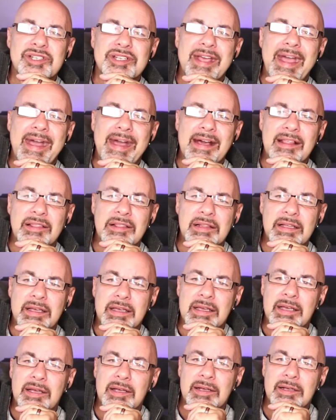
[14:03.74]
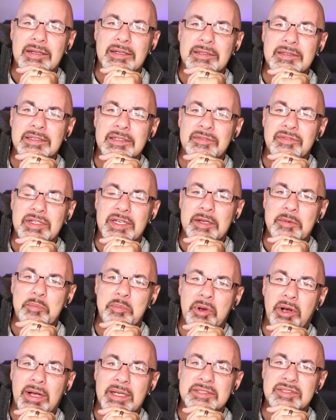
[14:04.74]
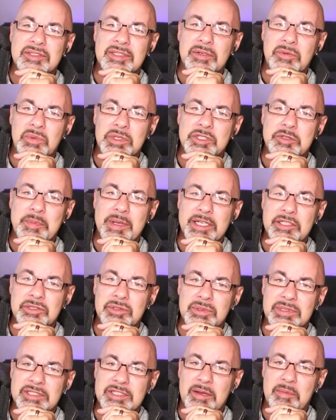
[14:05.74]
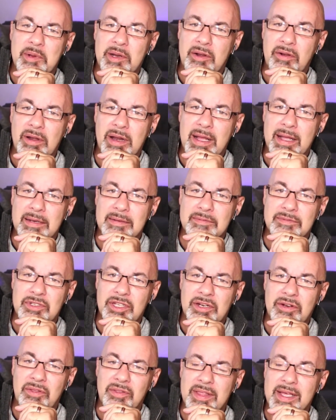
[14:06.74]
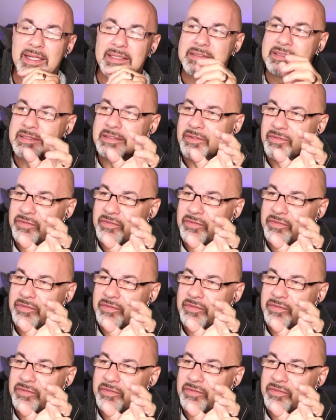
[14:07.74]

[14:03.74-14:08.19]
Catholic living in Boston, which makes you a Democrat. You know, that's the